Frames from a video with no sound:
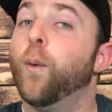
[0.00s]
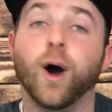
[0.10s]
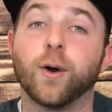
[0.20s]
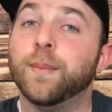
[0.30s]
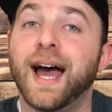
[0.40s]

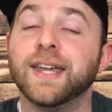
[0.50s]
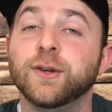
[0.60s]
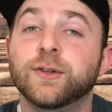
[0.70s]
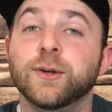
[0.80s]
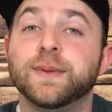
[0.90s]
Welcome back,
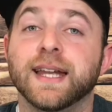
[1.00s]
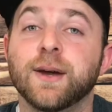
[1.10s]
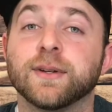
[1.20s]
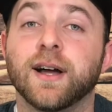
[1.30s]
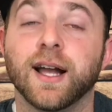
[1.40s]
YouTube.
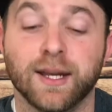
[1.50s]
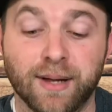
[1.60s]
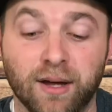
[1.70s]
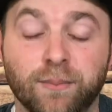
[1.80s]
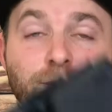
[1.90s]
Today we're talking
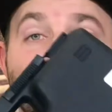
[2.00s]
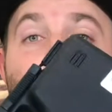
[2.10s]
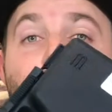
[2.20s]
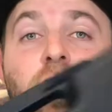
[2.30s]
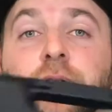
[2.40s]
about
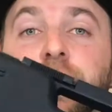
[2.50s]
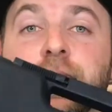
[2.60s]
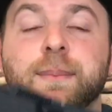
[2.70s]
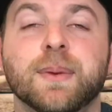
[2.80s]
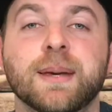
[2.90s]
Walther
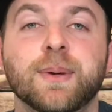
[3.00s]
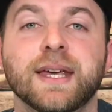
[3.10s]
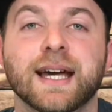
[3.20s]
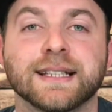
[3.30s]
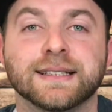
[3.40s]

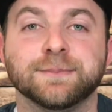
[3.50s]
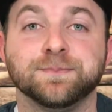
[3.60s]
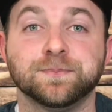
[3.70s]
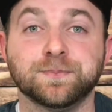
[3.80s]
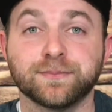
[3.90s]
PPS.
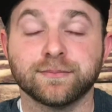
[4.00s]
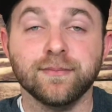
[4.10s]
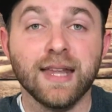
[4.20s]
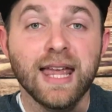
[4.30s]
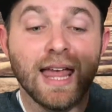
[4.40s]

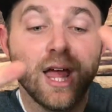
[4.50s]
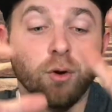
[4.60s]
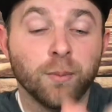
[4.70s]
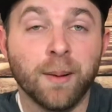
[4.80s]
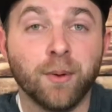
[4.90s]

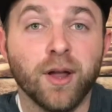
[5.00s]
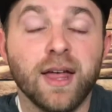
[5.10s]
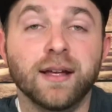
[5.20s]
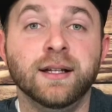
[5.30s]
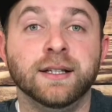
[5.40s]
Remember,
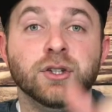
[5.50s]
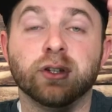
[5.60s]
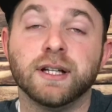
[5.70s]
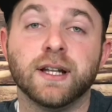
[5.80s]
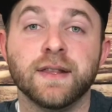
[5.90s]
you
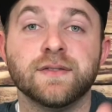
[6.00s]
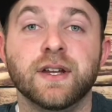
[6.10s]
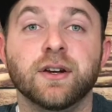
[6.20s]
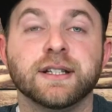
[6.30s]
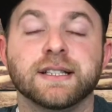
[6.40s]
clicked on this
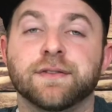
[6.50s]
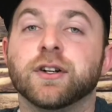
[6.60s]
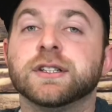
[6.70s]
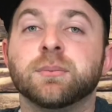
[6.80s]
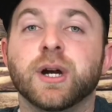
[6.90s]
video because it's a
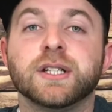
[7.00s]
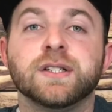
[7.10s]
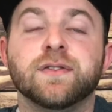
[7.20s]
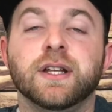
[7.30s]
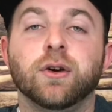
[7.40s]
first
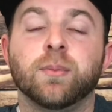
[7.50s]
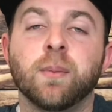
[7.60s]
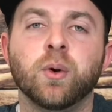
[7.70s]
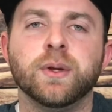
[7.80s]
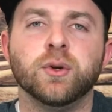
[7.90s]
impressions video.
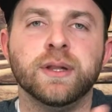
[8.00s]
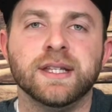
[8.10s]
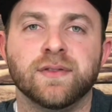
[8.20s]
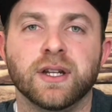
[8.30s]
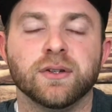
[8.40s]
Remember what we do in
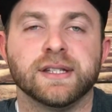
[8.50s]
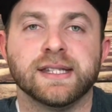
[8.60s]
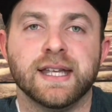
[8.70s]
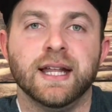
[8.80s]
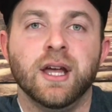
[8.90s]
these videos
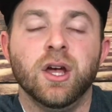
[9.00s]
is that